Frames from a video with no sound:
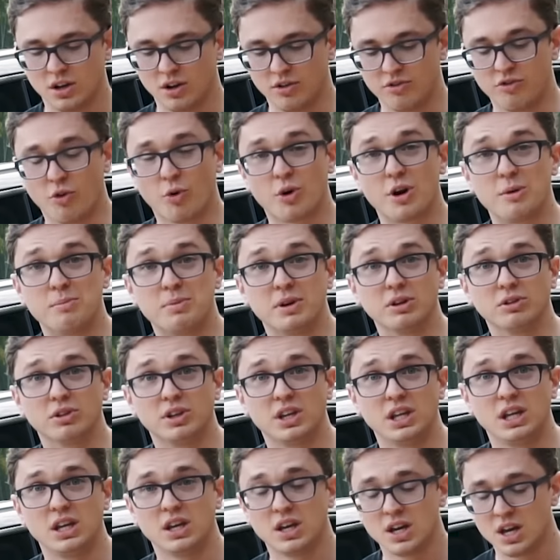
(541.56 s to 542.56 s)

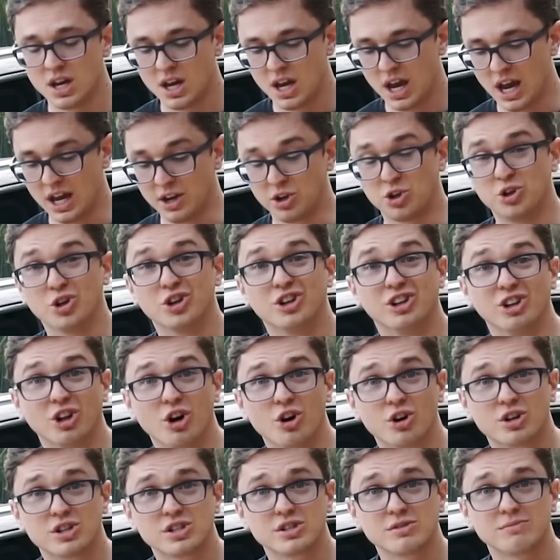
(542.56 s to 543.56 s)
affordability, and good
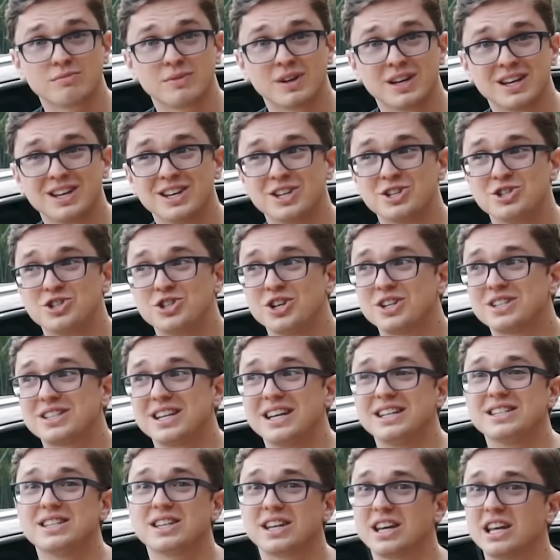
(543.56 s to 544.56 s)
looks, just
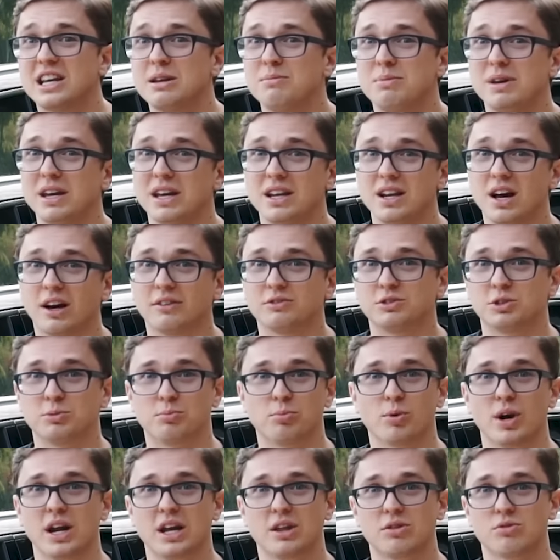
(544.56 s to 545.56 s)
isn't going to be enough to
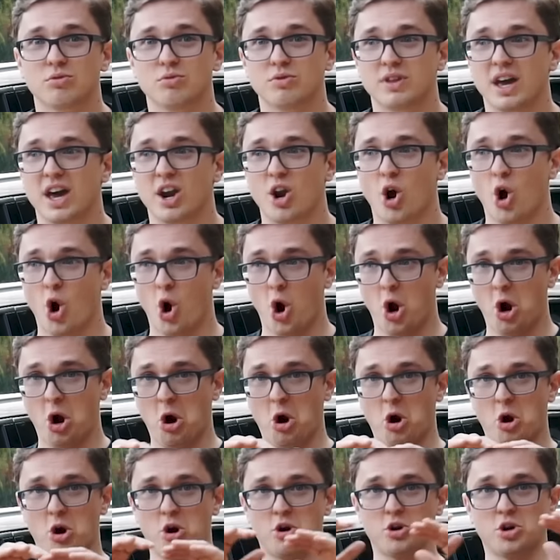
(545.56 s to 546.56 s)
break through that
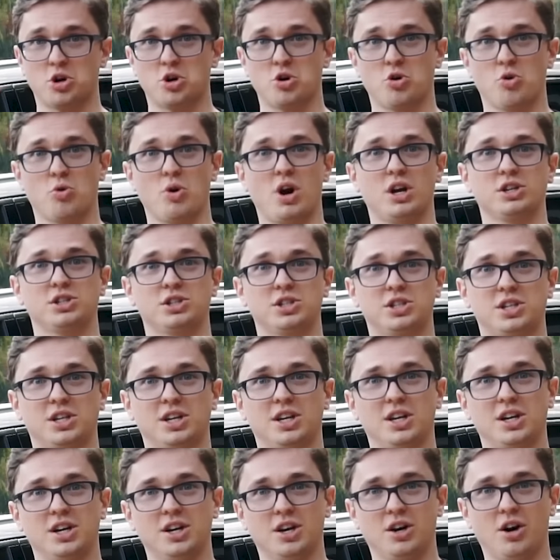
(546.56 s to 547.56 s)
hard crust
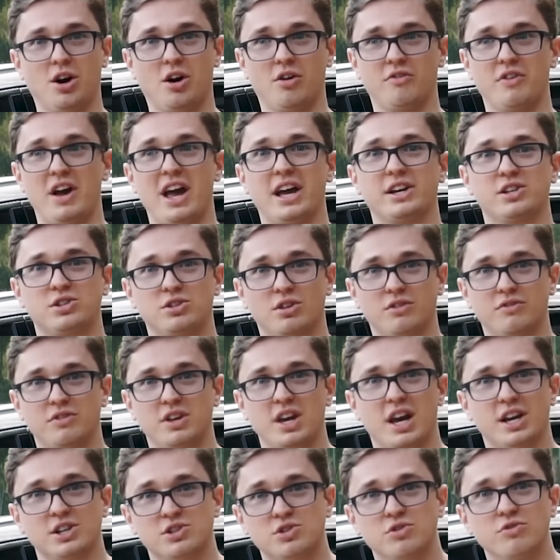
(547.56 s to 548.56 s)
of
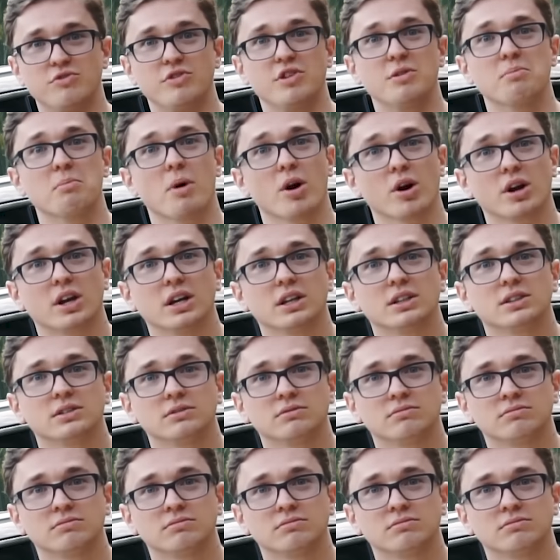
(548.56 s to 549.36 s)
the SUV market.